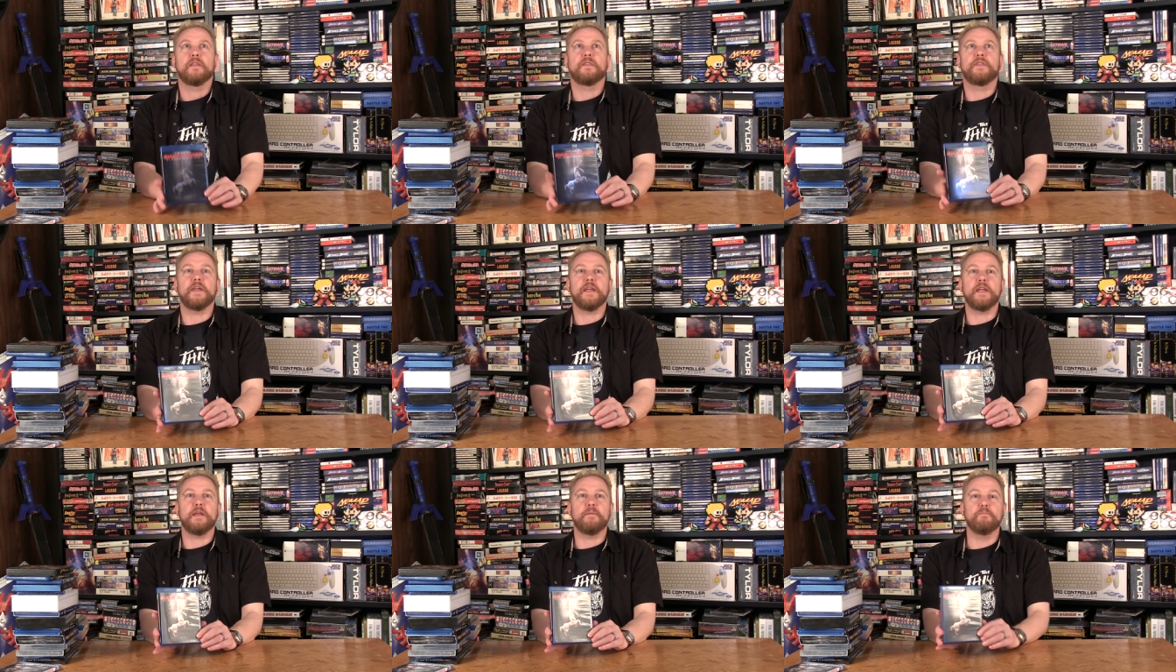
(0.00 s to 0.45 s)

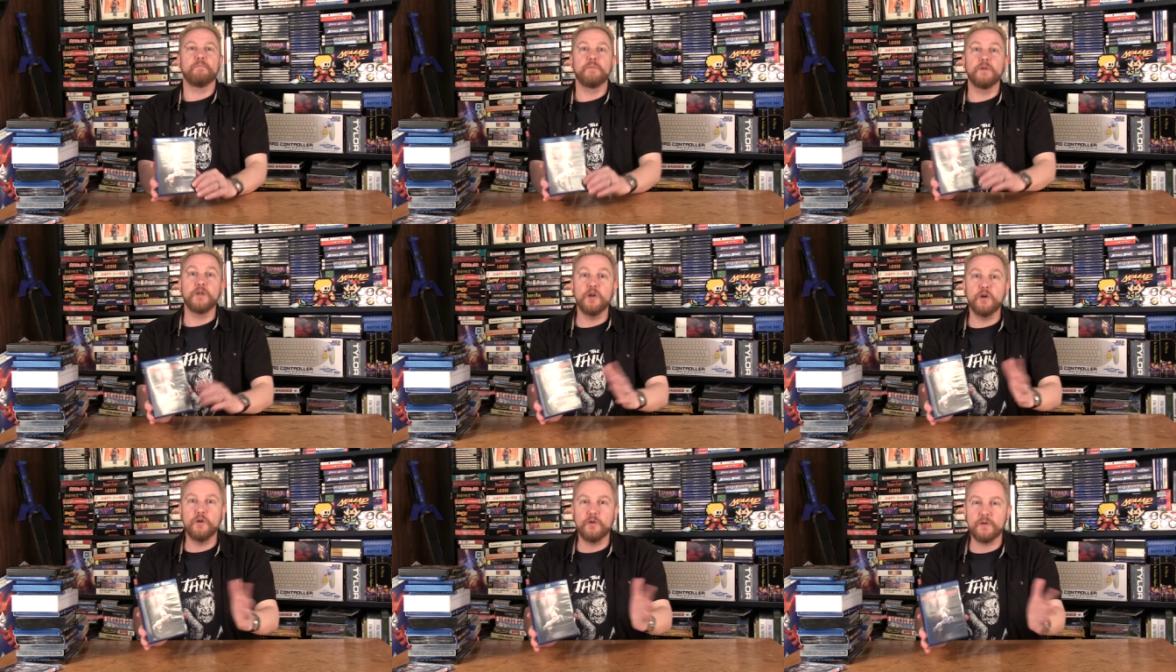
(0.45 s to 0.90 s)
the
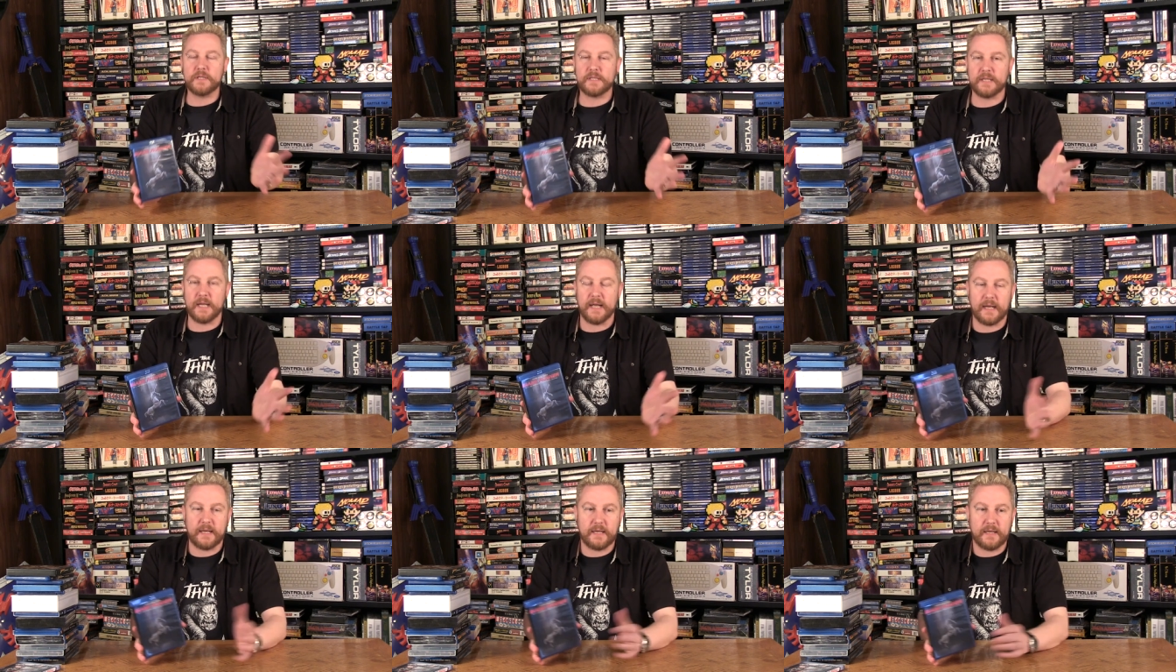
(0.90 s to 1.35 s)

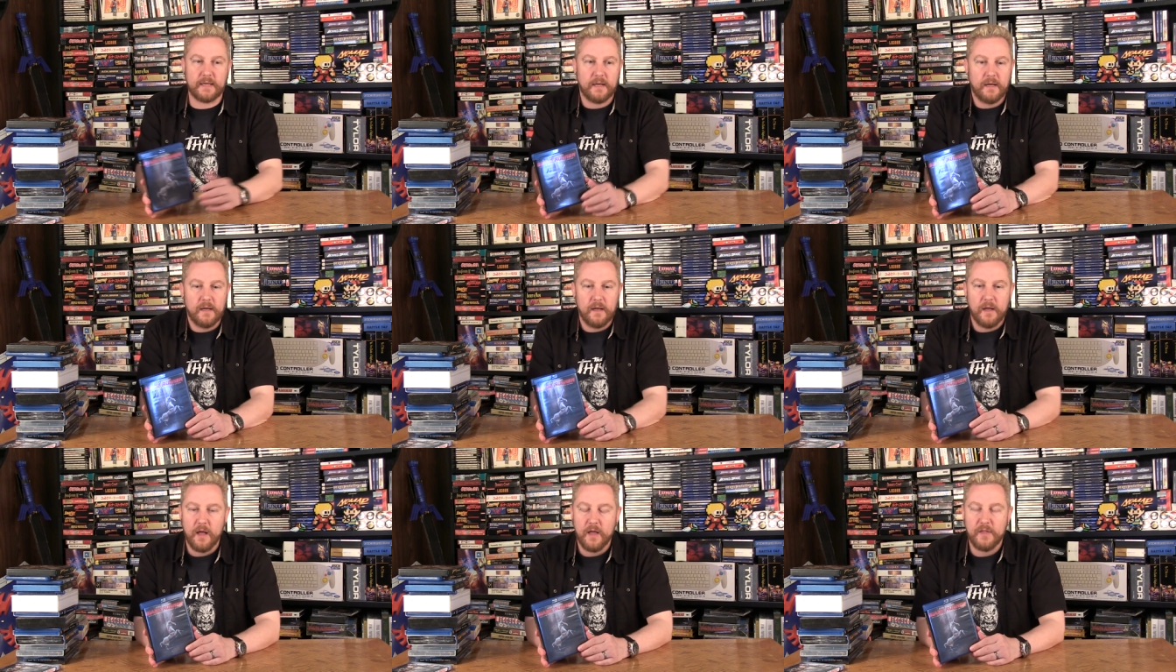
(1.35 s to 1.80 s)
music,
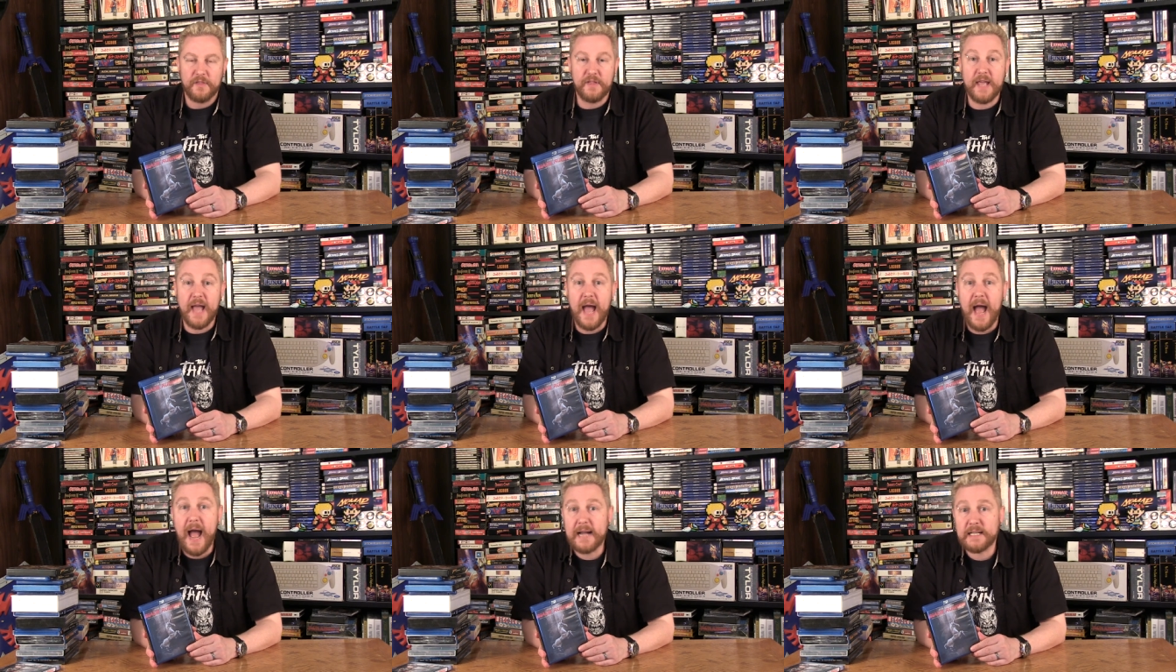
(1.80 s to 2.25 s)

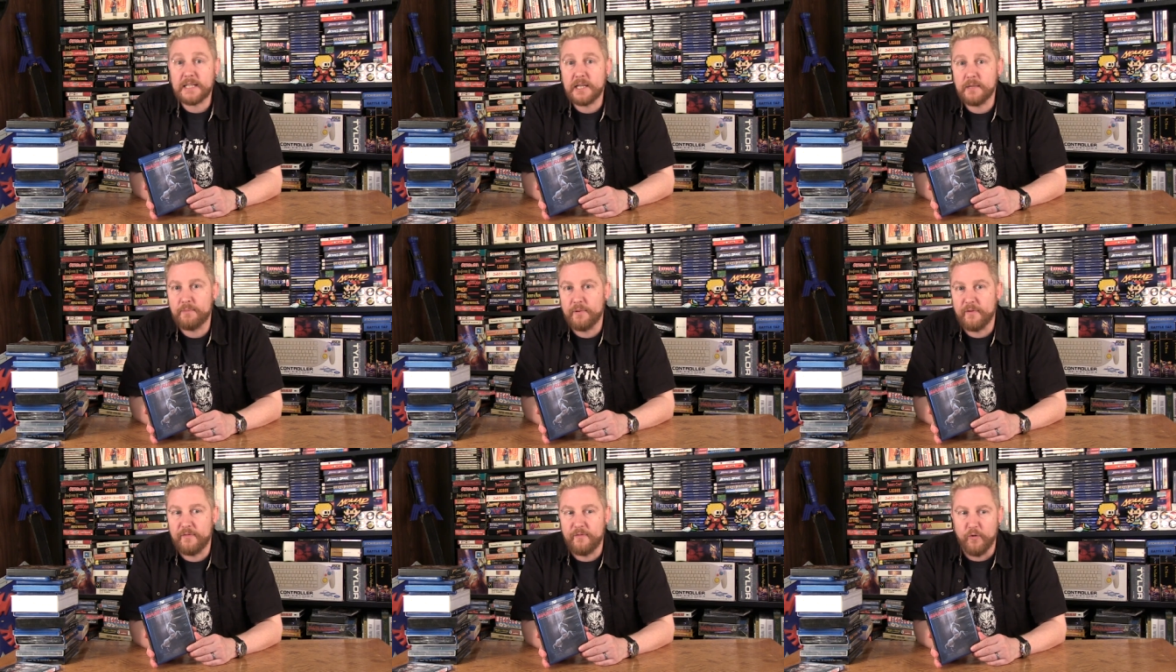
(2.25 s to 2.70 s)
the
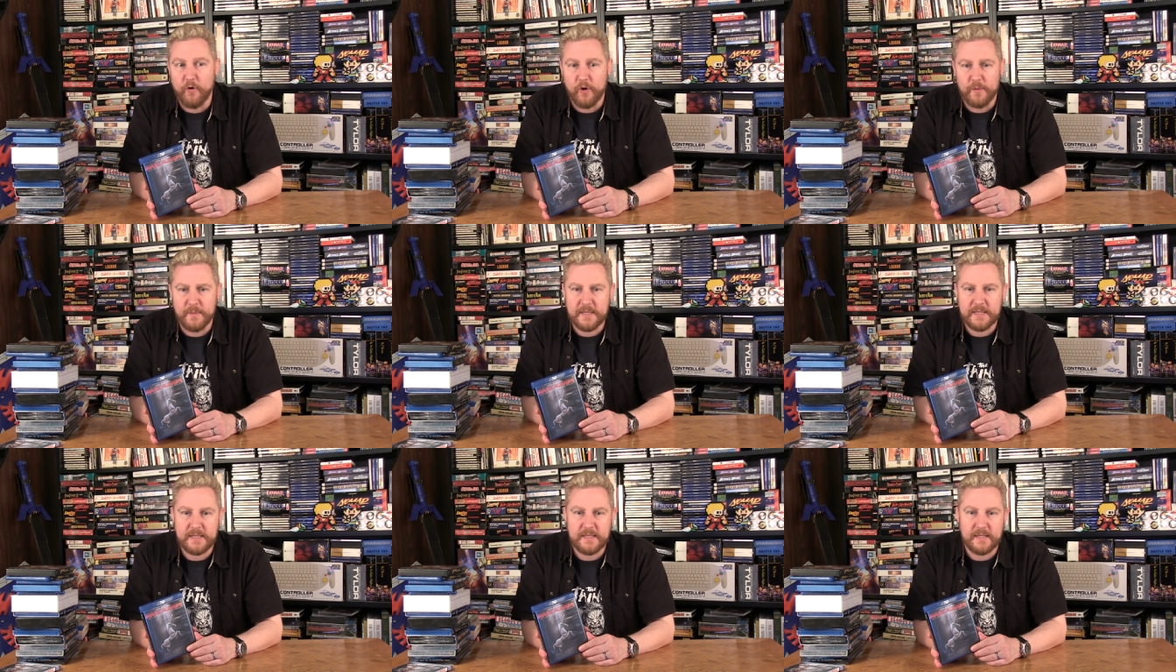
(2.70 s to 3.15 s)
acting
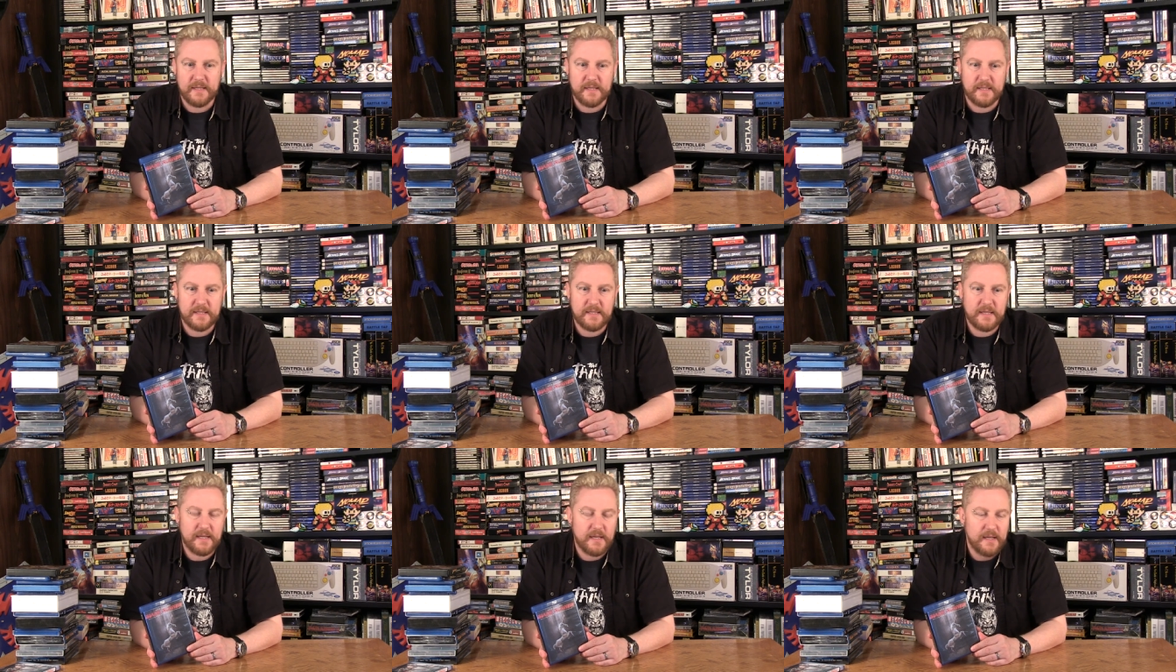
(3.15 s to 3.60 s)

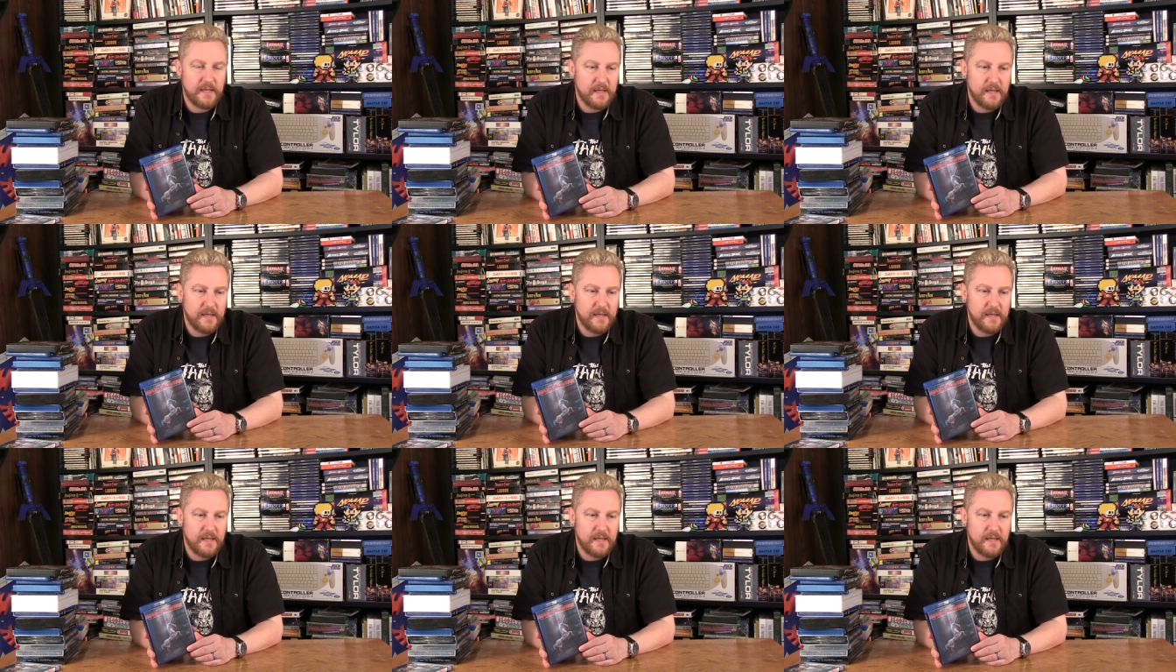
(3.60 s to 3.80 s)
performances,